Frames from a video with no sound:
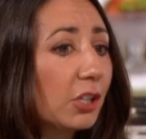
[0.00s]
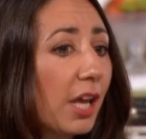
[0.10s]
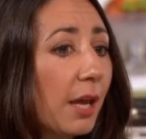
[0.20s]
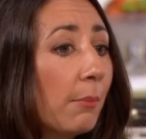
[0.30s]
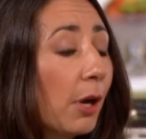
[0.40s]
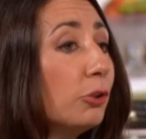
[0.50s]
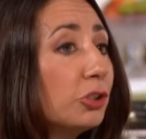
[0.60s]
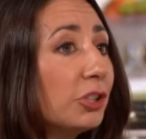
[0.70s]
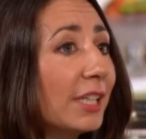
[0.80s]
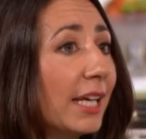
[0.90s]

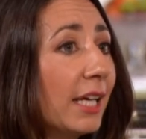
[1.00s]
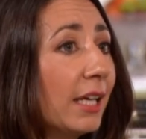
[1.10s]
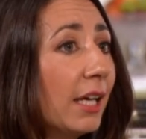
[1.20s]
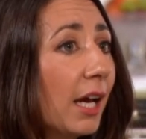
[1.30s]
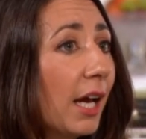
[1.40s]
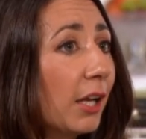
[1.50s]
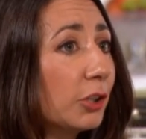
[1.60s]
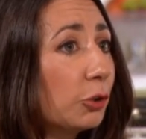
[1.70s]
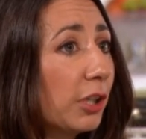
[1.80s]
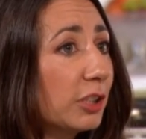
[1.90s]
emotionally, had
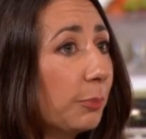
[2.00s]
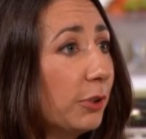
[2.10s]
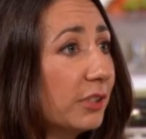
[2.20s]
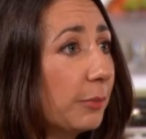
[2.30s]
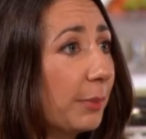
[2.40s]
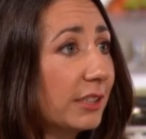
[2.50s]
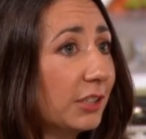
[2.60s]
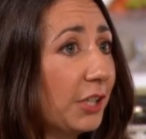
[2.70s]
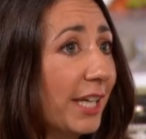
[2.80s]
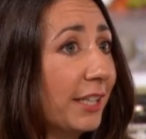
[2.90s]
I tried to put
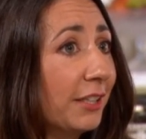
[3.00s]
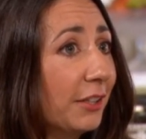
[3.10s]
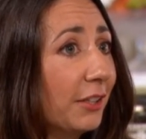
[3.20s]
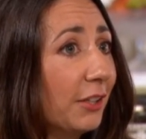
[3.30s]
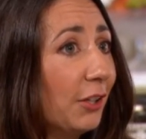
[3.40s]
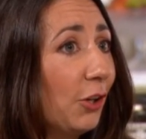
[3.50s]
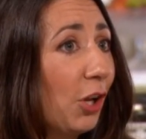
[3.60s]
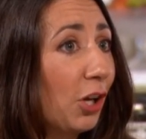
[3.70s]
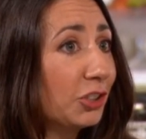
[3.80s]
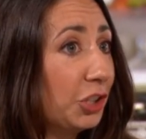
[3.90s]
Sebastian in
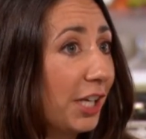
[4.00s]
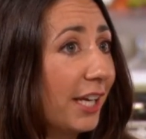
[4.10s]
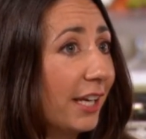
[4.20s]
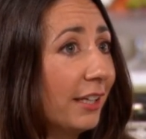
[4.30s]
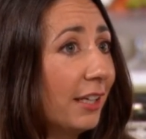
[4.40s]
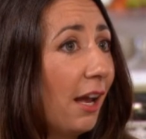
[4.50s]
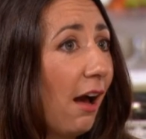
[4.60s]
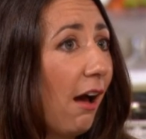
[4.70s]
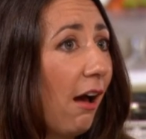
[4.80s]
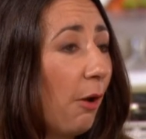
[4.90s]
last year,
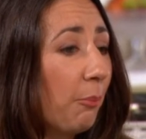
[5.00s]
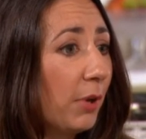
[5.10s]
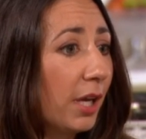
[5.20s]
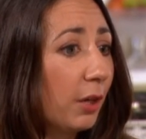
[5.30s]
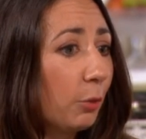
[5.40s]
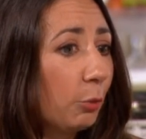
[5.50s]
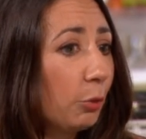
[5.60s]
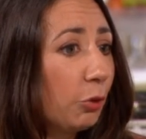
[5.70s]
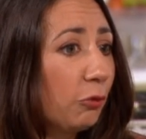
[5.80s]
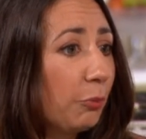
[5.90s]
it
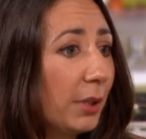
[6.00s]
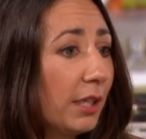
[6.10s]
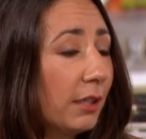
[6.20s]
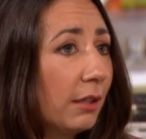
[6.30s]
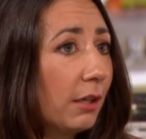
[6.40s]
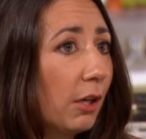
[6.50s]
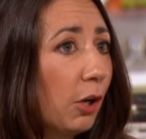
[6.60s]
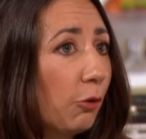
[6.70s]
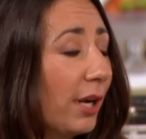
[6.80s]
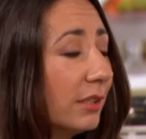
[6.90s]
would have been
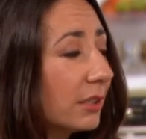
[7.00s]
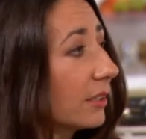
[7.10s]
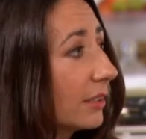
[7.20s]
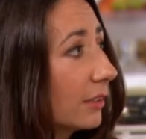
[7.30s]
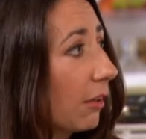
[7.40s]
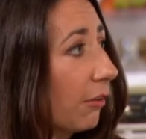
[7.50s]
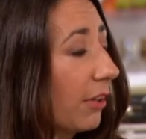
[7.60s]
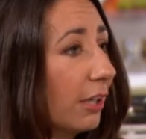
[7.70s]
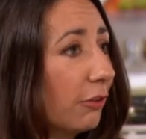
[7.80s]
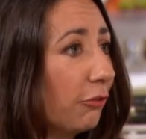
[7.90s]
horrendous, I
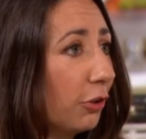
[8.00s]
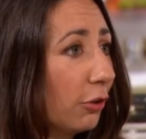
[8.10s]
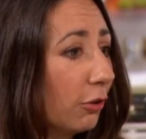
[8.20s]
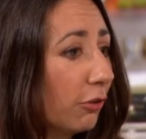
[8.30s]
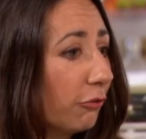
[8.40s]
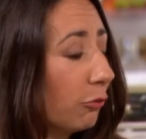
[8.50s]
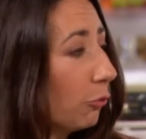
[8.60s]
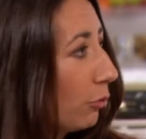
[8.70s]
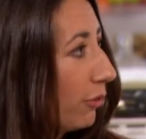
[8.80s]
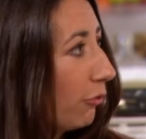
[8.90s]
think, for
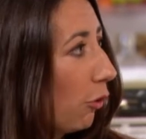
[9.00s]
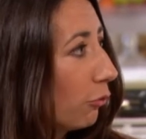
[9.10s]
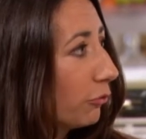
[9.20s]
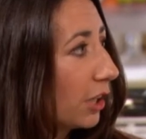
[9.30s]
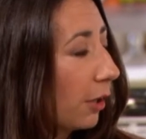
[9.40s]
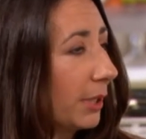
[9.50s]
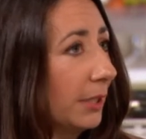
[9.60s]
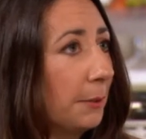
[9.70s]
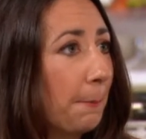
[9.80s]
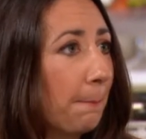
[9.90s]
all involved. I mean...